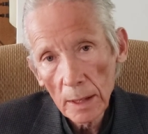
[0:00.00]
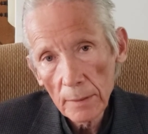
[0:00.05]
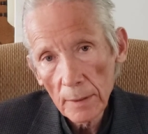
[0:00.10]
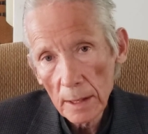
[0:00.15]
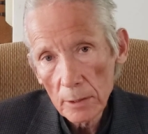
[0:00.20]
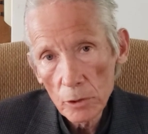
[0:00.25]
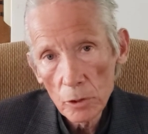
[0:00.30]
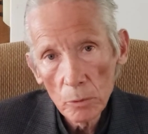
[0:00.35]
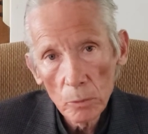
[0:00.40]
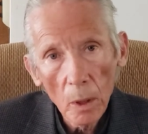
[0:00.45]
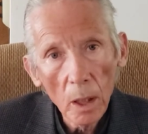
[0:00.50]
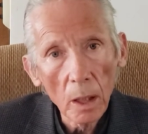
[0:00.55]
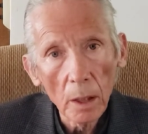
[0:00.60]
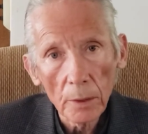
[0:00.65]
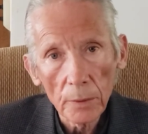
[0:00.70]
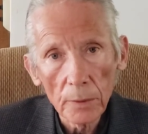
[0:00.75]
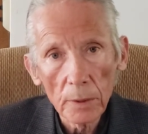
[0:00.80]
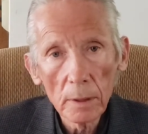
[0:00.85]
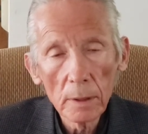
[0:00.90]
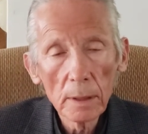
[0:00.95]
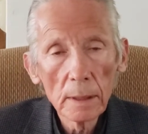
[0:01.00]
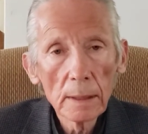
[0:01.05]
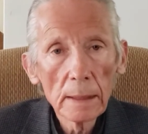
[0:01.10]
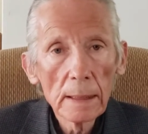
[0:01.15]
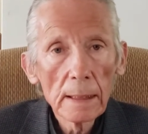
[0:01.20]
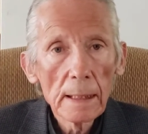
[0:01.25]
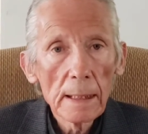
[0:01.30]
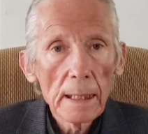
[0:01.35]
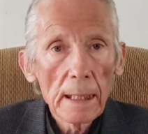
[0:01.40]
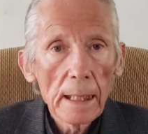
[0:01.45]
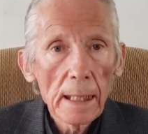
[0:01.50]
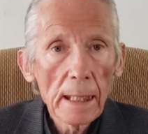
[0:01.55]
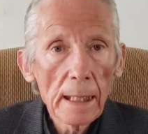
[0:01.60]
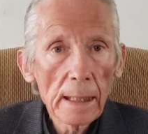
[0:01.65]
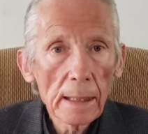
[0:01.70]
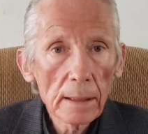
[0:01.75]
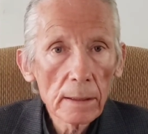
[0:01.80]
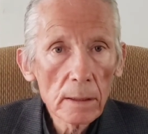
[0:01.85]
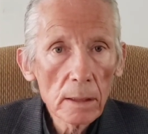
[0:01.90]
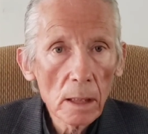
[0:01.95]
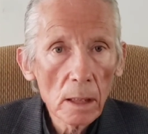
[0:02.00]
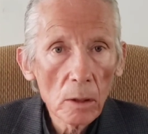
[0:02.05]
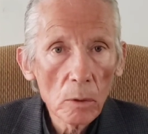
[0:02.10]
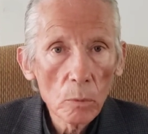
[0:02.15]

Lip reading: that you want. And